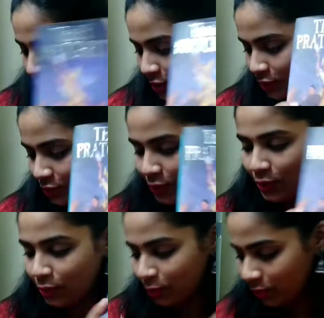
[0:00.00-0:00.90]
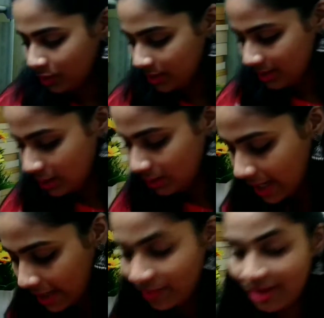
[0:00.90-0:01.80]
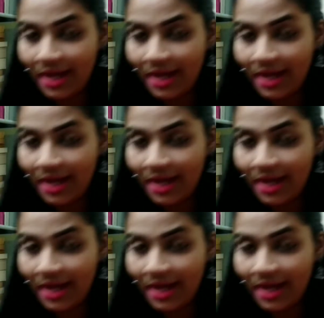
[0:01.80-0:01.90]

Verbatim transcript: so good and very